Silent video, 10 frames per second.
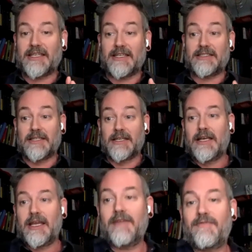and
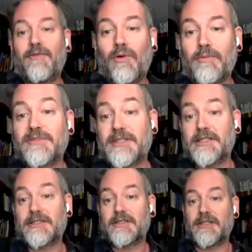it forms
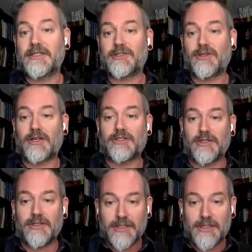this structure.